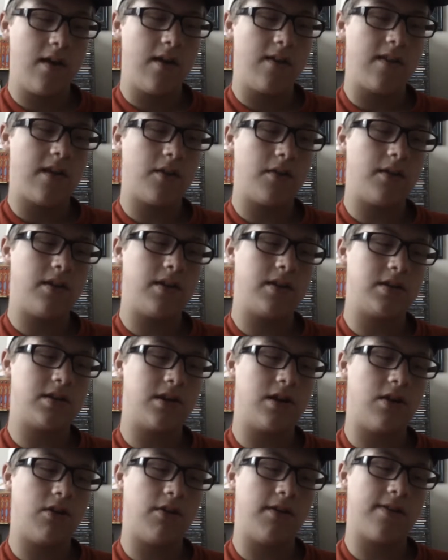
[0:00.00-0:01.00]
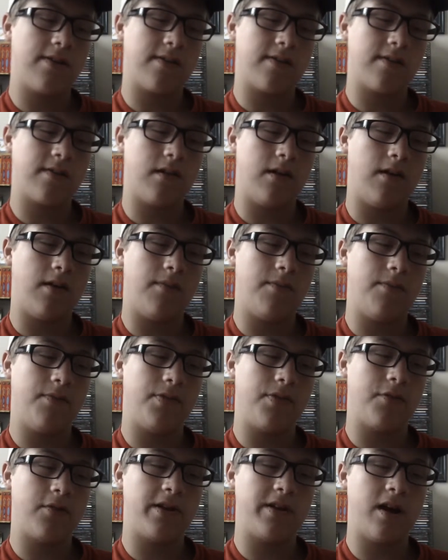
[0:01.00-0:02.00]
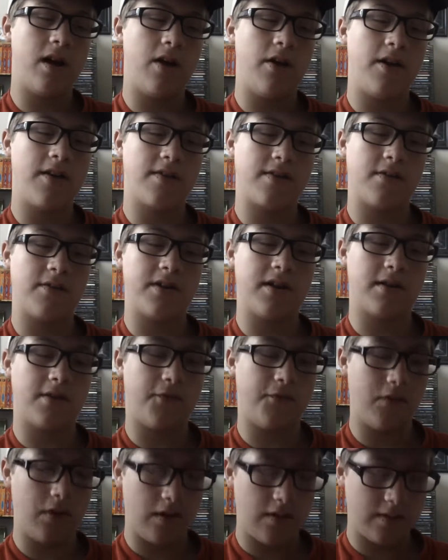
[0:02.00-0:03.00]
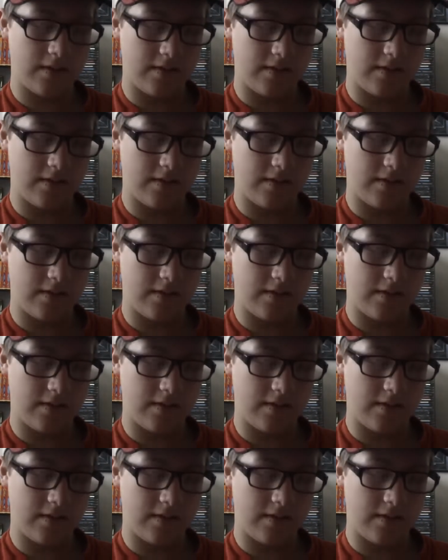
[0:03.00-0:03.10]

Now this show is $3, so I got the first